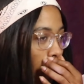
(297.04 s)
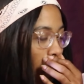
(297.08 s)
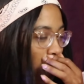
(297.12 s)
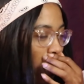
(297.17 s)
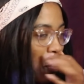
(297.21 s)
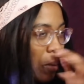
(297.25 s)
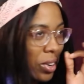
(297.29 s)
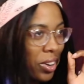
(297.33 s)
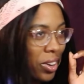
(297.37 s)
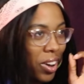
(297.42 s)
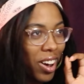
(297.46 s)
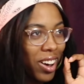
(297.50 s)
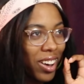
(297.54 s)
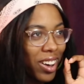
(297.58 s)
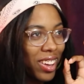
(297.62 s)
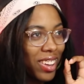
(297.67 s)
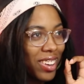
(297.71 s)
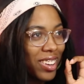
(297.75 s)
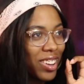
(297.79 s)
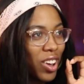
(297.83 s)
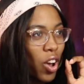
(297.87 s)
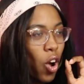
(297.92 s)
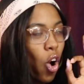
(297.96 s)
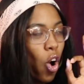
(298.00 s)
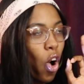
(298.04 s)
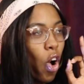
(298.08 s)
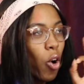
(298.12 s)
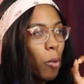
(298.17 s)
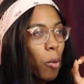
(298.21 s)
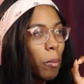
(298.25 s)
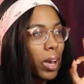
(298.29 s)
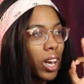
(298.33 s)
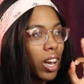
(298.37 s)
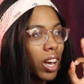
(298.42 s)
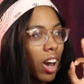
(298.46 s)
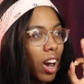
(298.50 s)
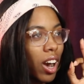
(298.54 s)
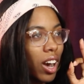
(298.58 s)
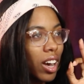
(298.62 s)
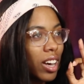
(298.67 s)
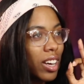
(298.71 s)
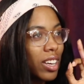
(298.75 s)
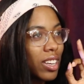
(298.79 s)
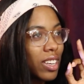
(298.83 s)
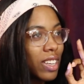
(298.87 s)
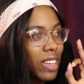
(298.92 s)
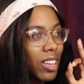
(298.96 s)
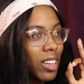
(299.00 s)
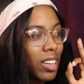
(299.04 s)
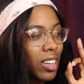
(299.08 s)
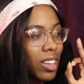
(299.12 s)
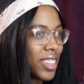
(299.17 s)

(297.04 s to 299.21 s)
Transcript: Oh my god. Oh my god.